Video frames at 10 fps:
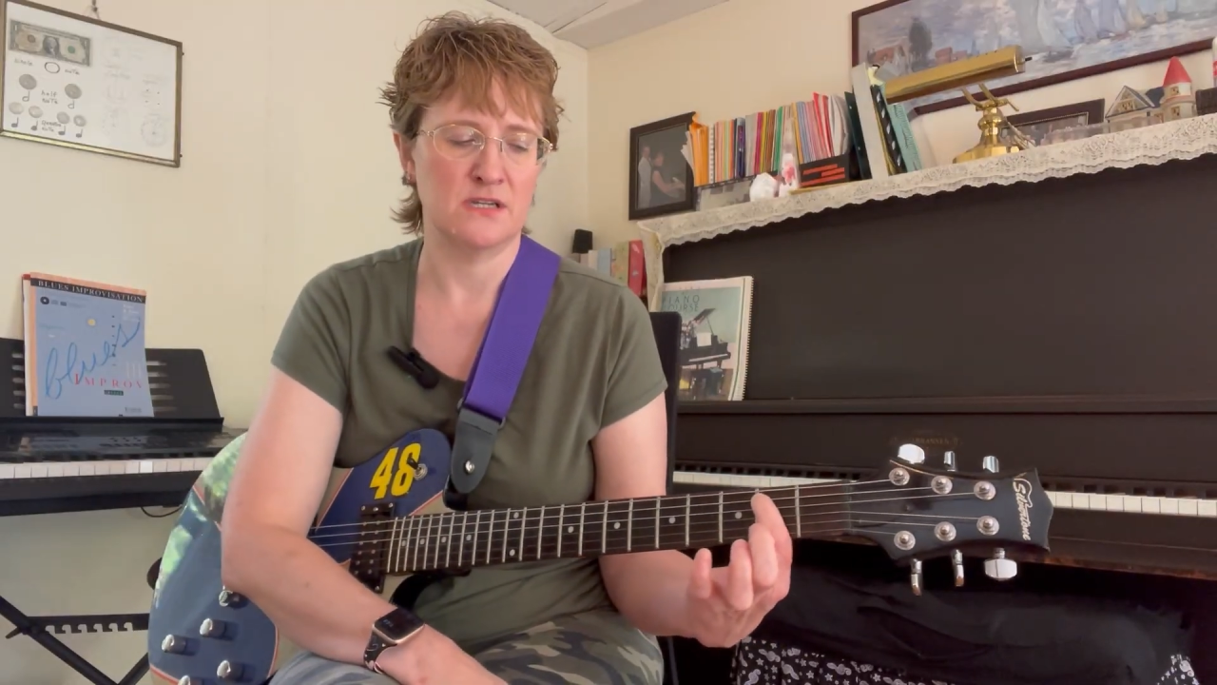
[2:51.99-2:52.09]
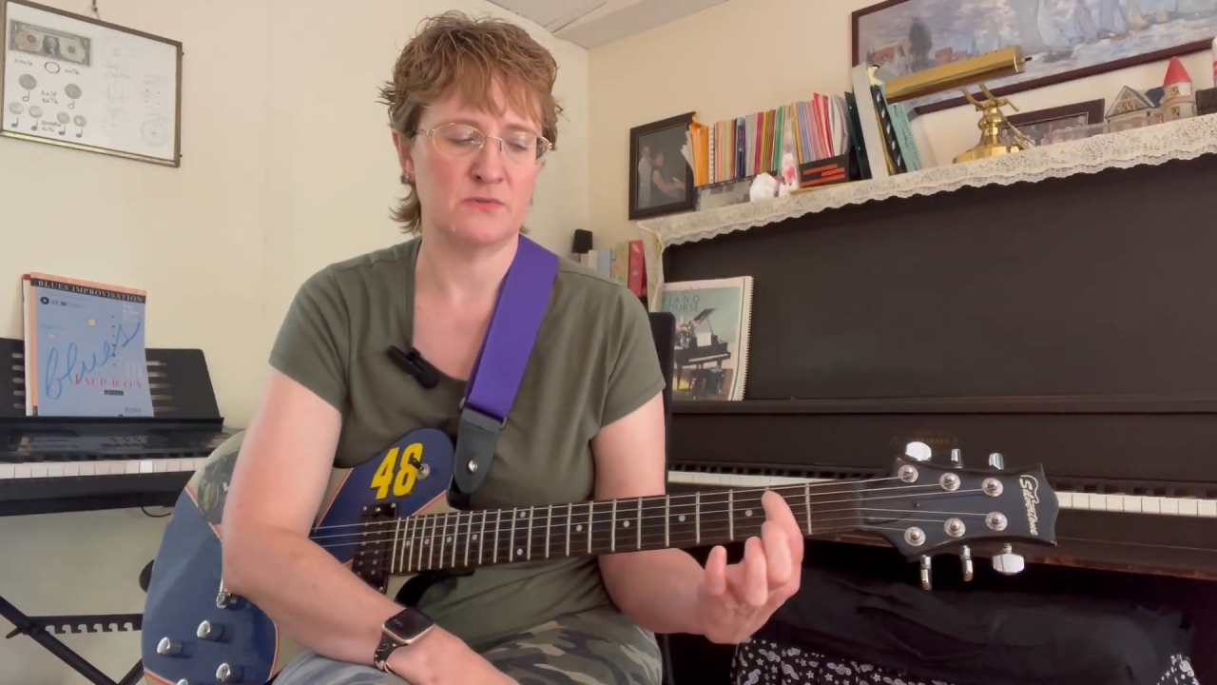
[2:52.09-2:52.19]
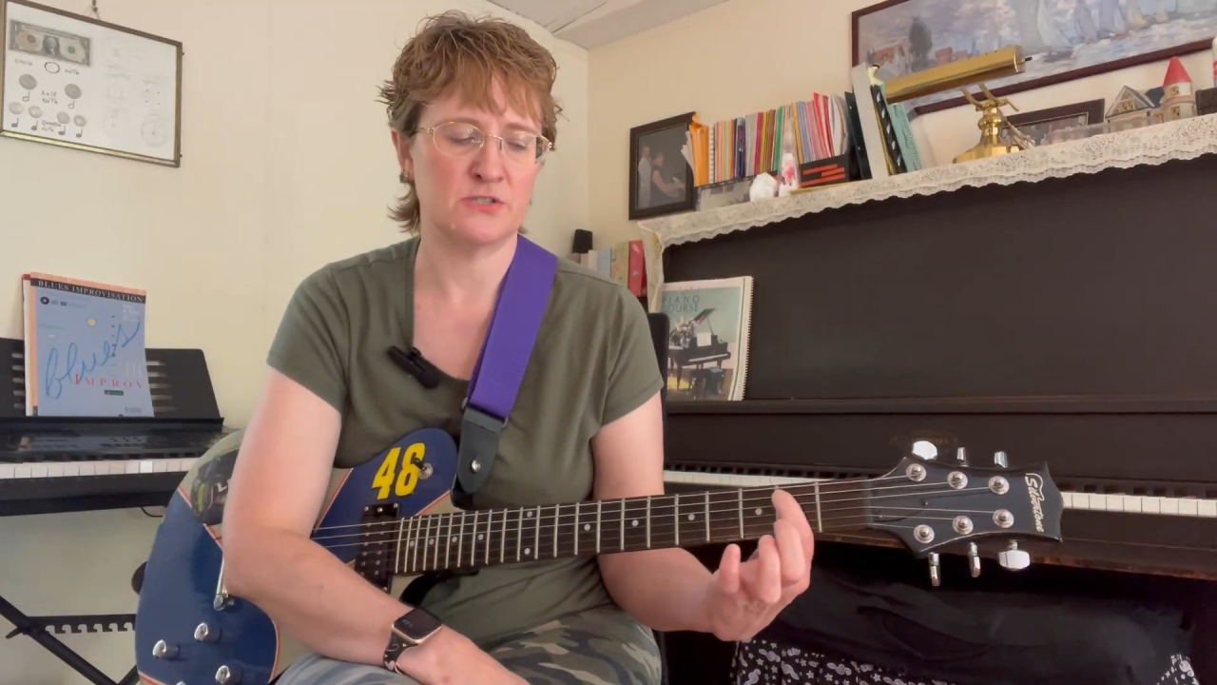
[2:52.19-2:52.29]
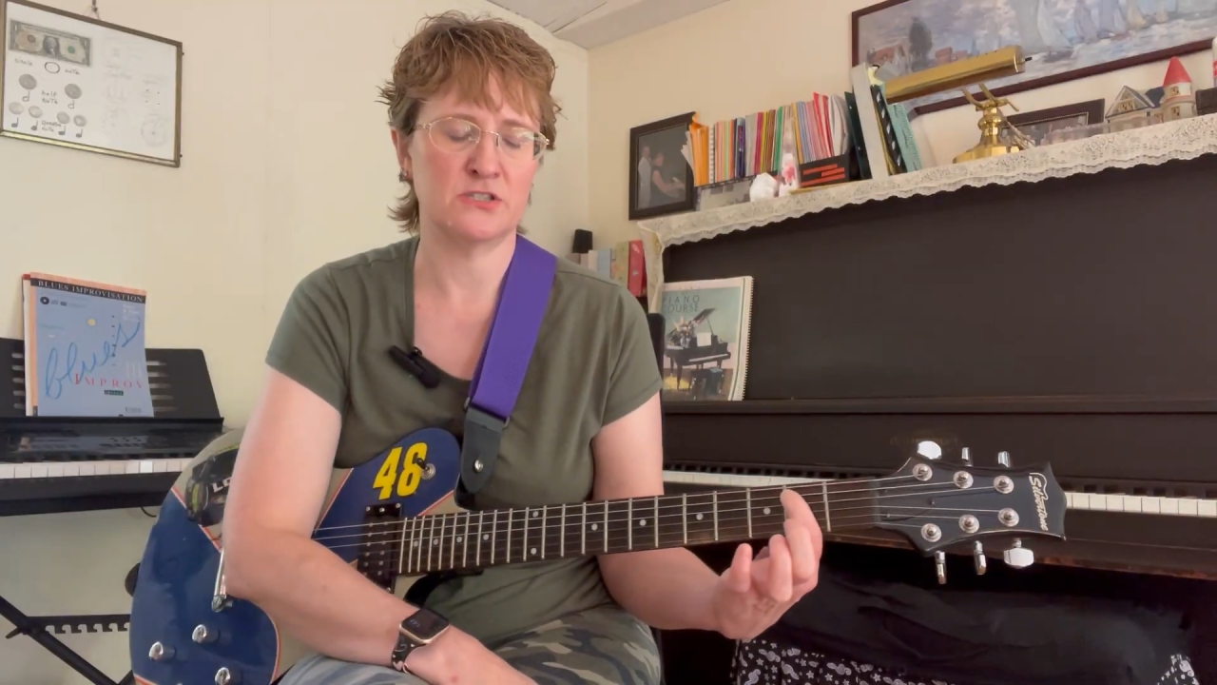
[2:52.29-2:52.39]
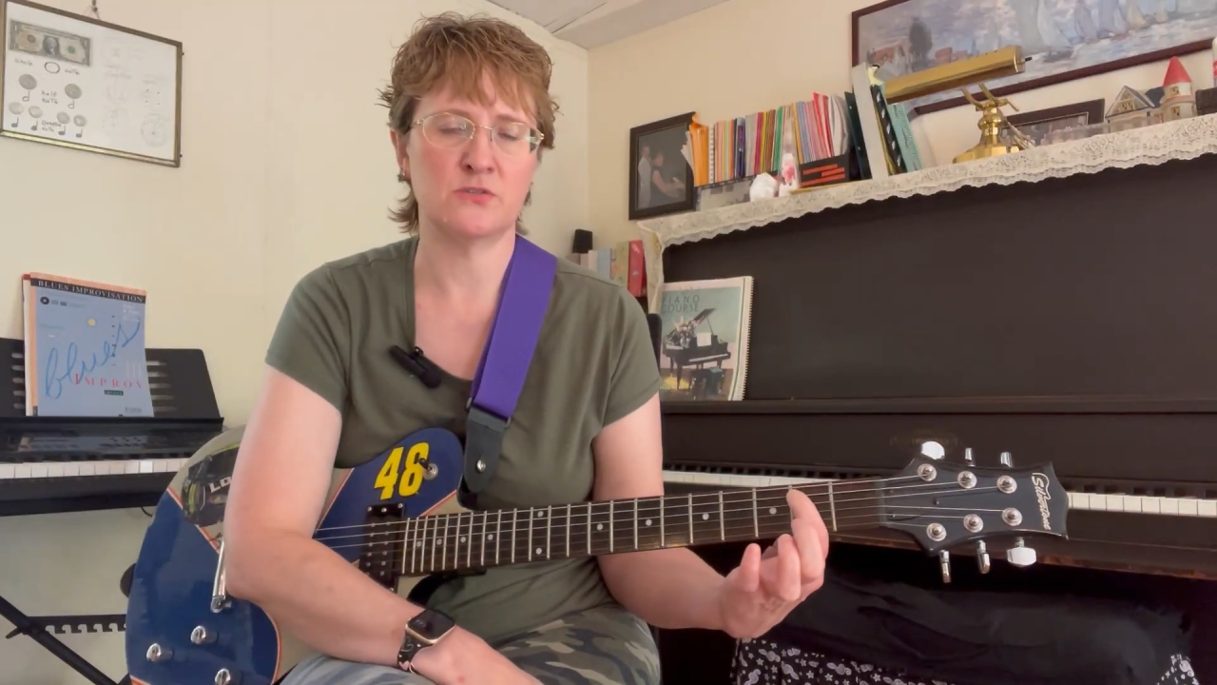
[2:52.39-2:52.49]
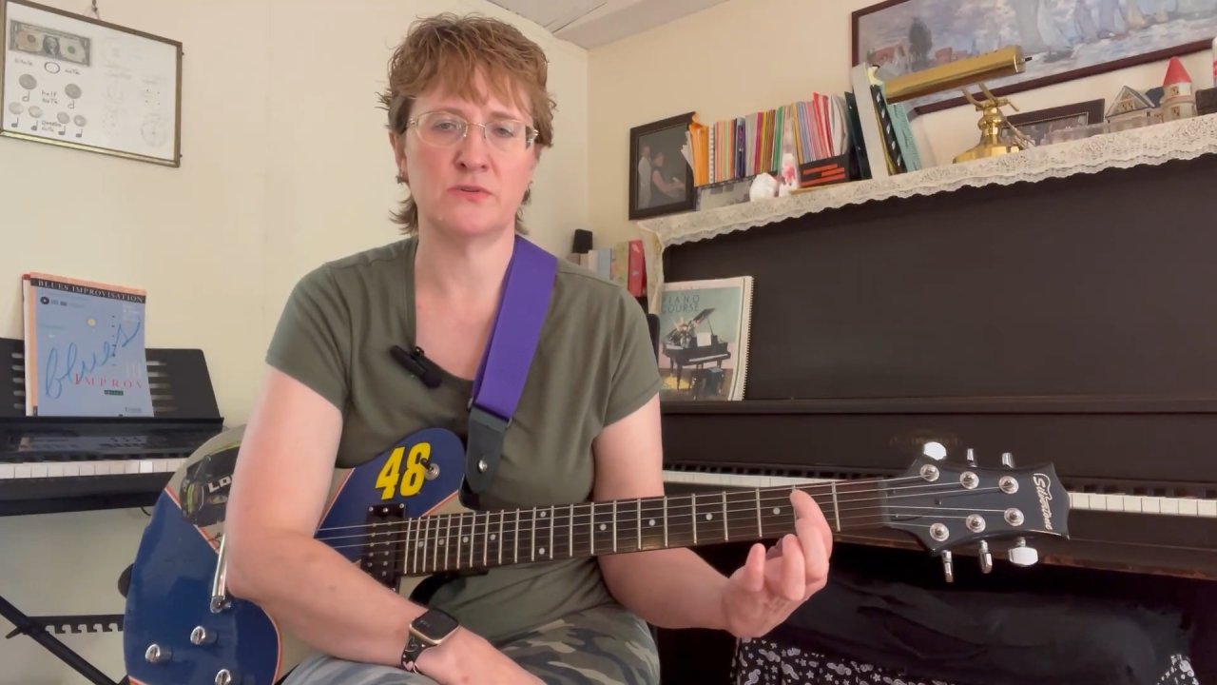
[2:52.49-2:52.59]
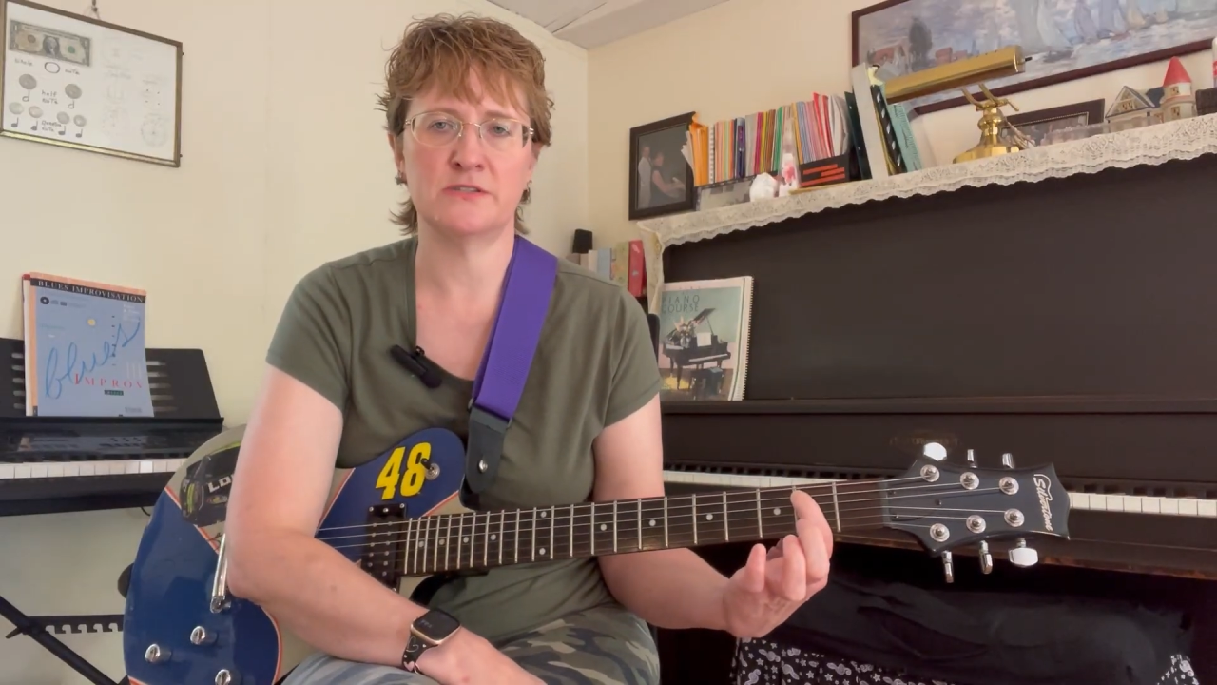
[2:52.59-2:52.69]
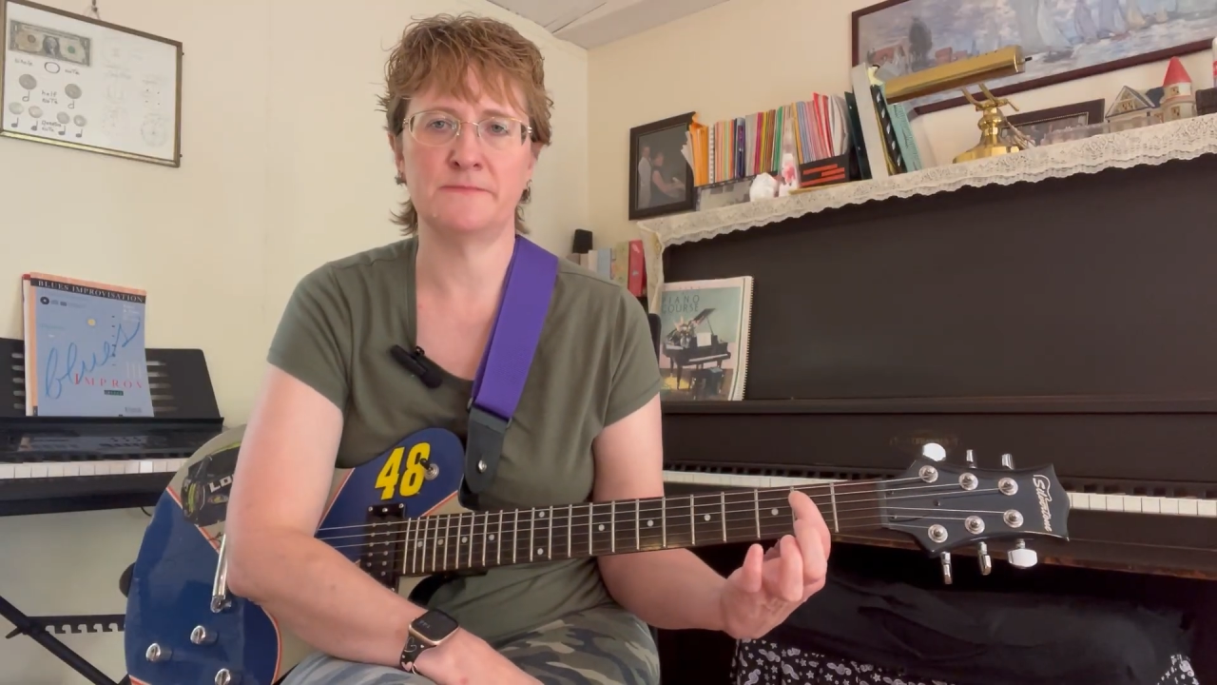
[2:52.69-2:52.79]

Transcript: which is going to